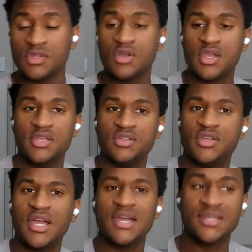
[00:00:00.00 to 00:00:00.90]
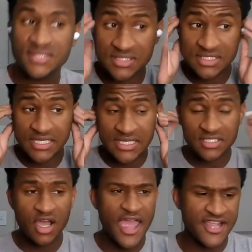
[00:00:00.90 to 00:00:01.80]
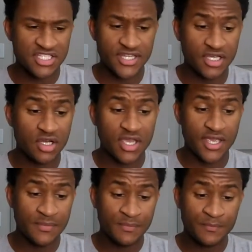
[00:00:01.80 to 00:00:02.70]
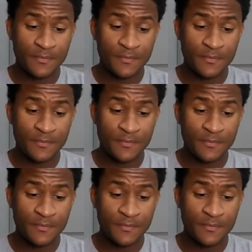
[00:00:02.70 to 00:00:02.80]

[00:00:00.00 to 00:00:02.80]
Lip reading: Okay, so you guys, these are actually, okay,